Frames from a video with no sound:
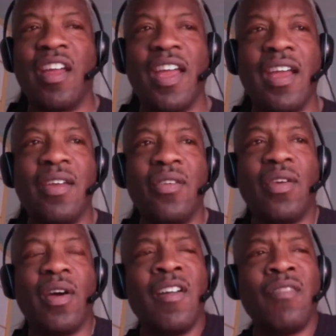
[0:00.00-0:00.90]
And
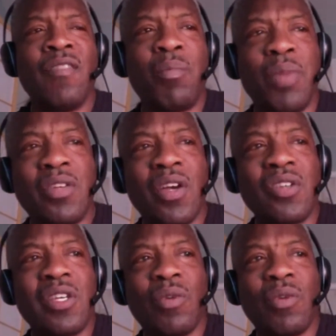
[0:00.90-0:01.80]
he picked us,
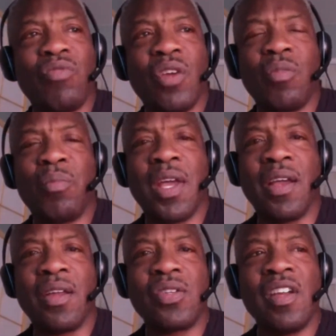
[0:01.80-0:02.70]
and there were 3 other
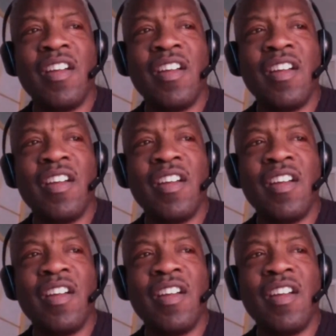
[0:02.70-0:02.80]
bands,